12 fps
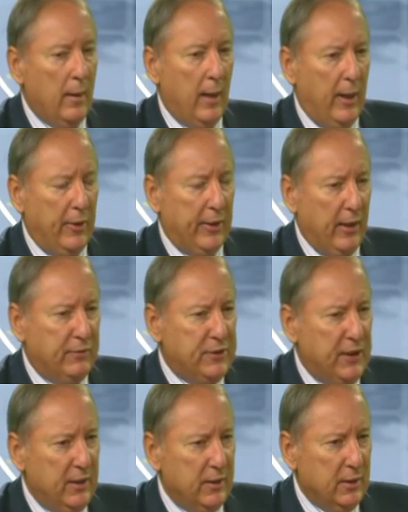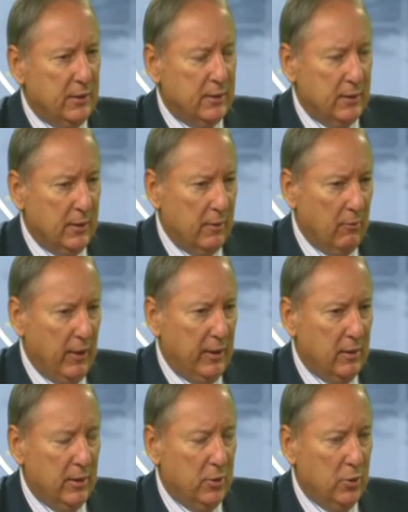Aric, I've seen that
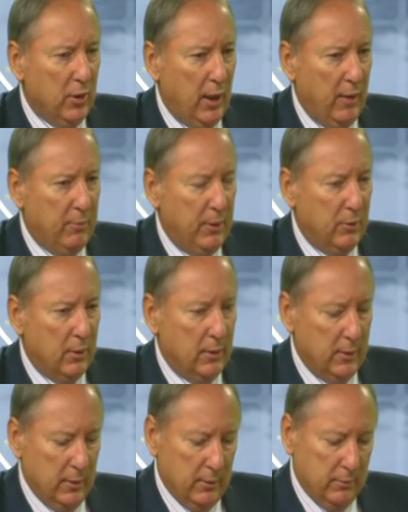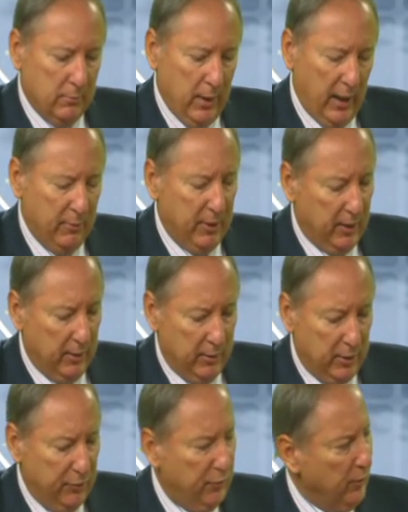lately you have been having a
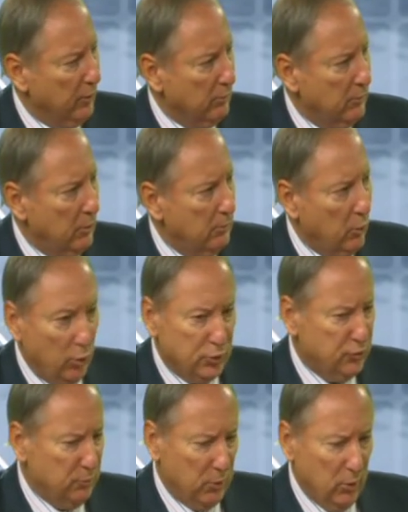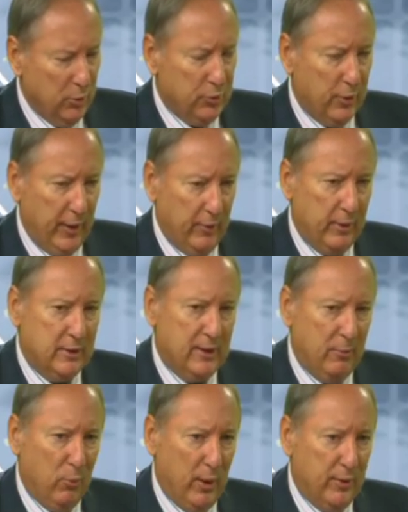different customer altogether. It's
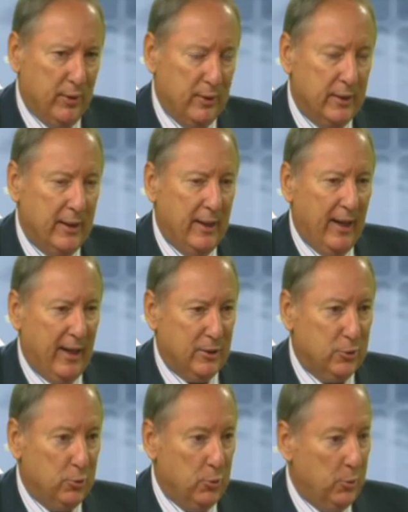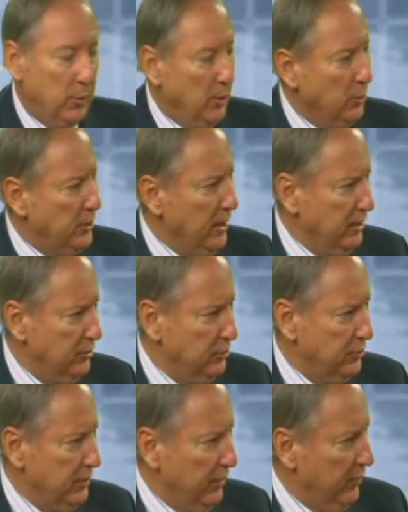someone that has to do with the hotel
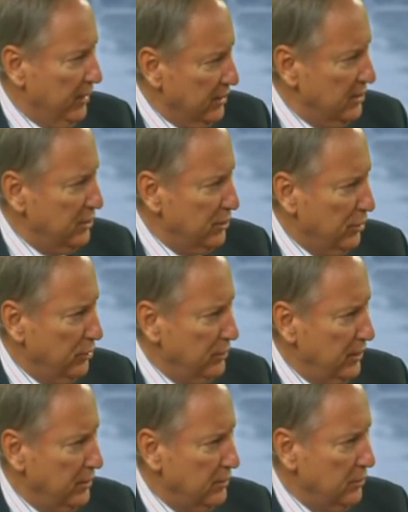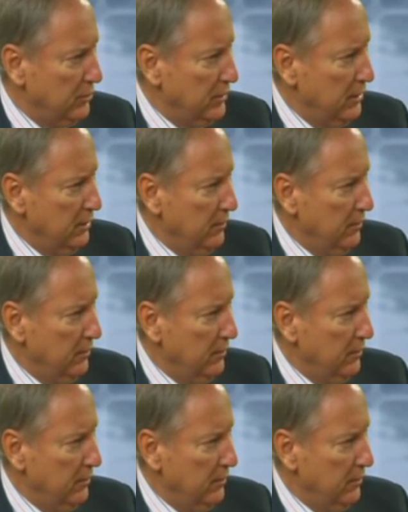industry. I think it's Intercontinental Hotel.